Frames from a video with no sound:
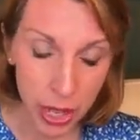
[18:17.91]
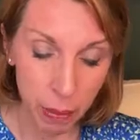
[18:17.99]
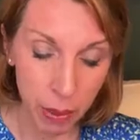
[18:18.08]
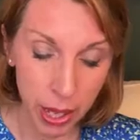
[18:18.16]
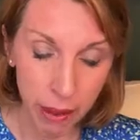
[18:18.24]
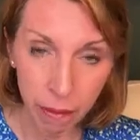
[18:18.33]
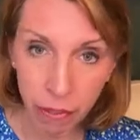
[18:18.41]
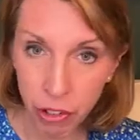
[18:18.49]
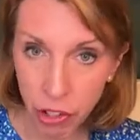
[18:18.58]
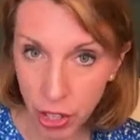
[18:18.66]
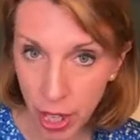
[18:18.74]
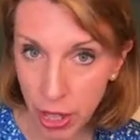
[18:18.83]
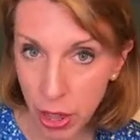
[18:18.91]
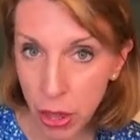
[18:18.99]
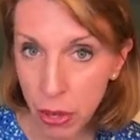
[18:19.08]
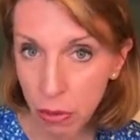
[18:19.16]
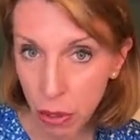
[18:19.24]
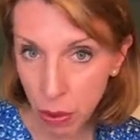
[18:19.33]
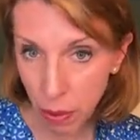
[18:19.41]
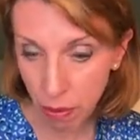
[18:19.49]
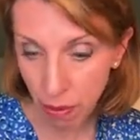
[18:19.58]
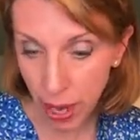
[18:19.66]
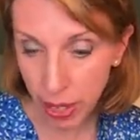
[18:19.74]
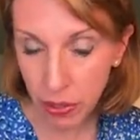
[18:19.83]
that will infiltrate through
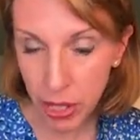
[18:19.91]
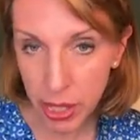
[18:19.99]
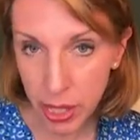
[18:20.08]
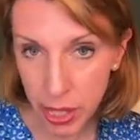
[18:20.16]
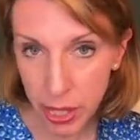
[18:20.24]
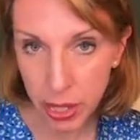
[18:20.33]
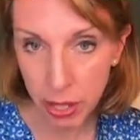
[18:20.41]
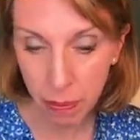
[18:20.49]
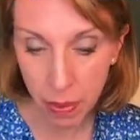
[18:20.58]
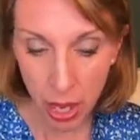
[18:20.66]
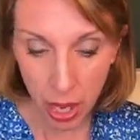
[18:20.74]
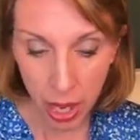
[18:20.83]
around the system